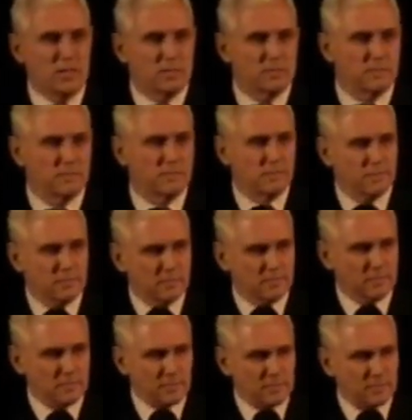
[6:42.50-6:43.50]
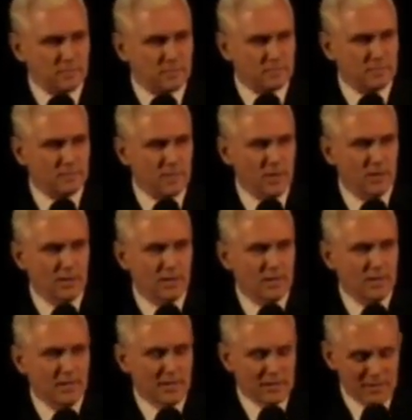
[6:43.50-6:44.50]

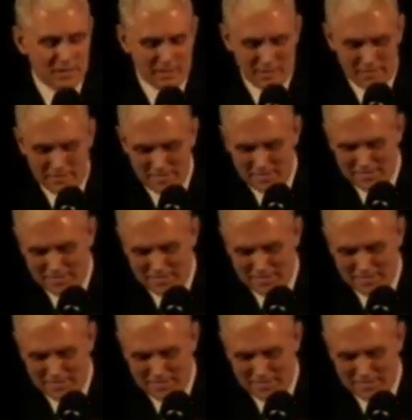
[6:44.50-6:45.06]
[no speech]